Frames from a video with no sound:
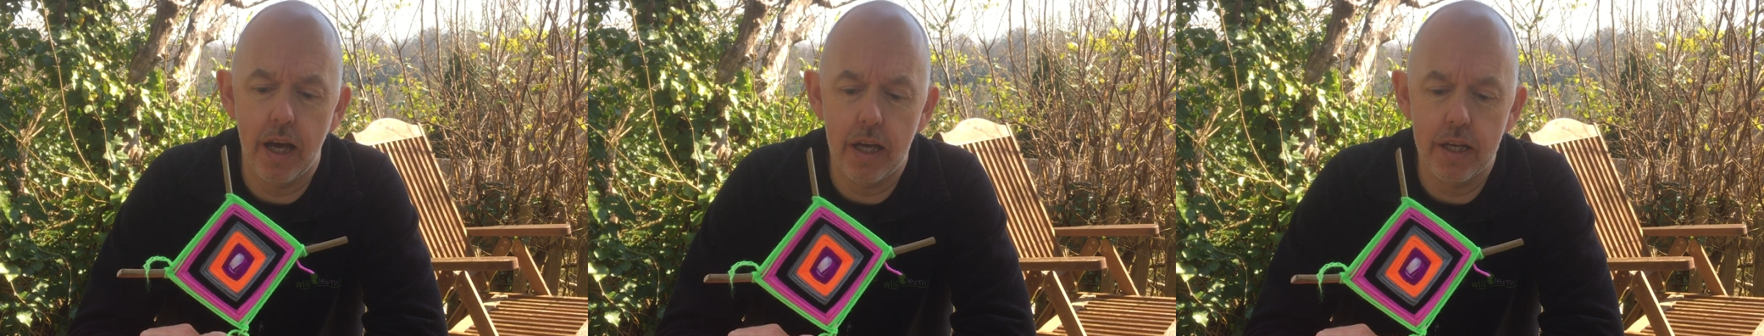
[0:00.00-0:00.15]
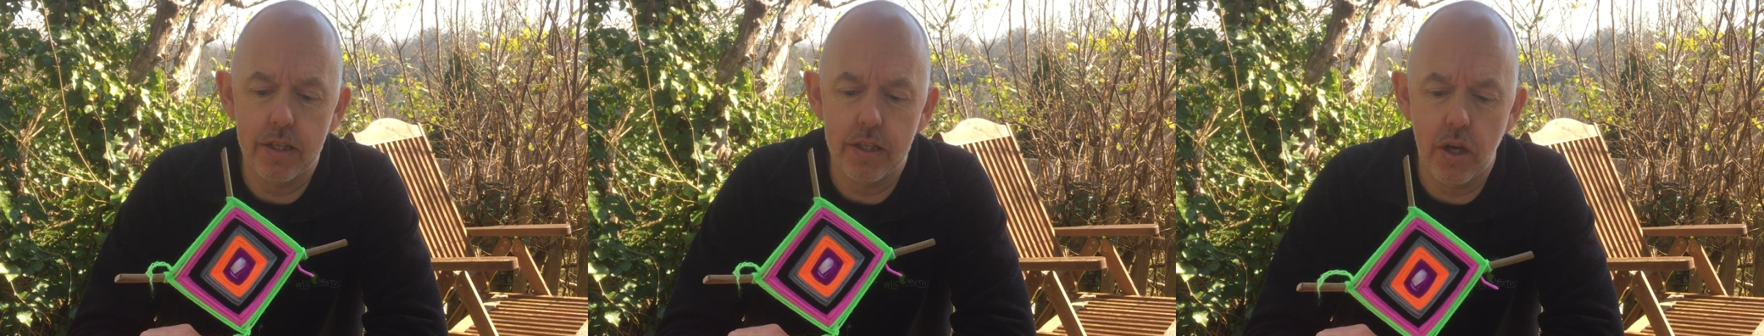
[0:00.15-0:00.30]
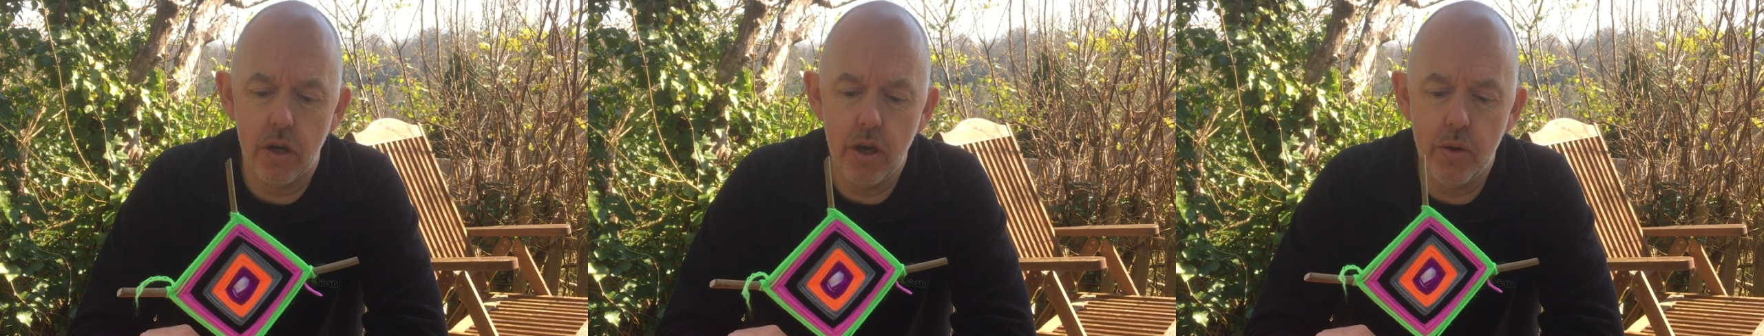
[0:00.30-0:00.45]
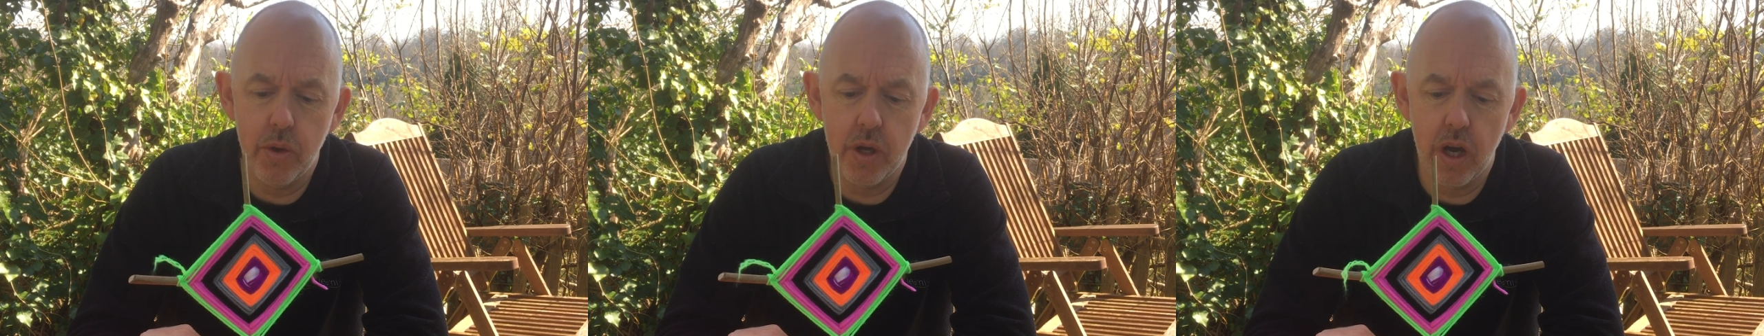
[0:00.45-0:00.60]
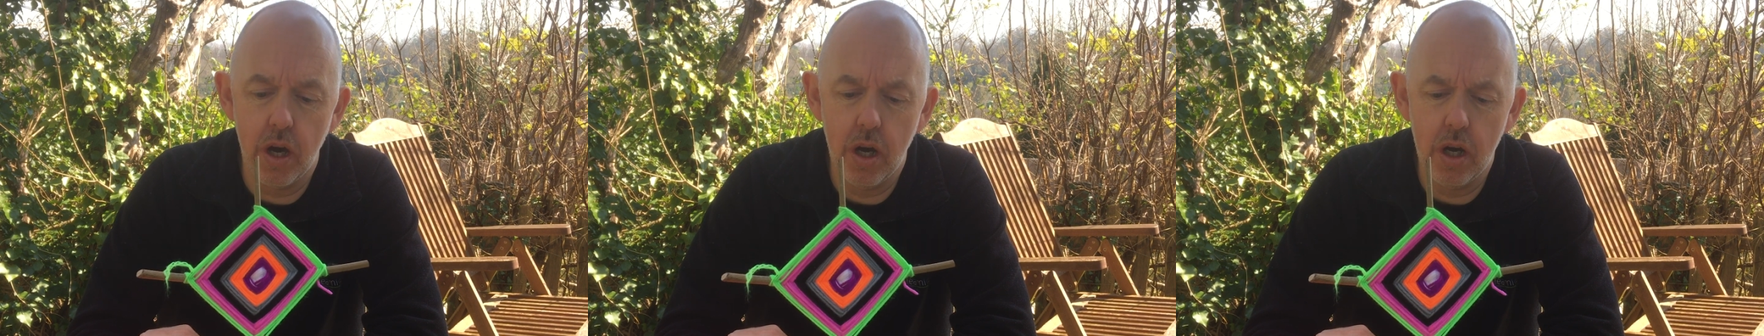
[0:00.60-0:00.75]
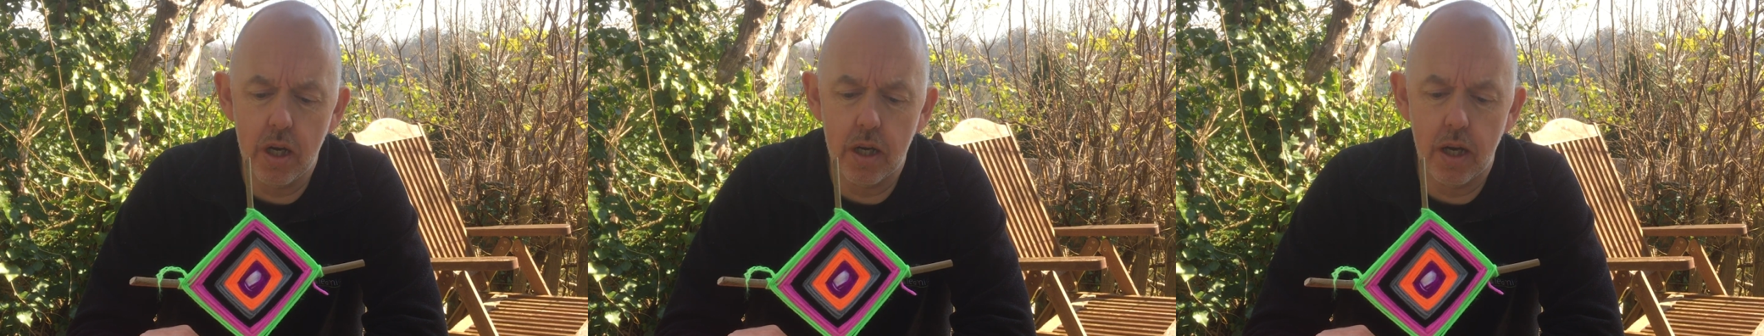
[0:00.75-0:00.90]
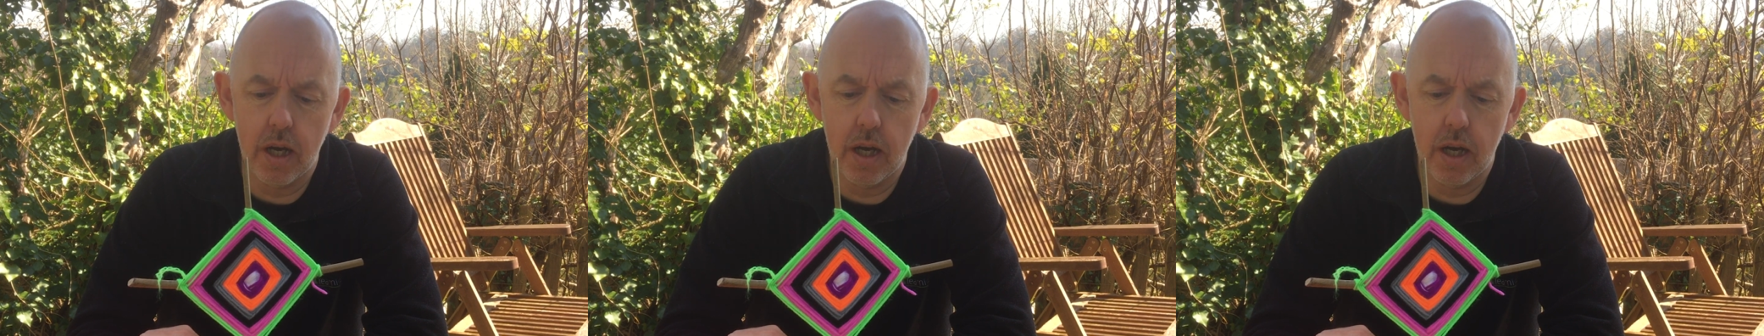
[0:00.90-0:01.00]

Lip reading: So here we are,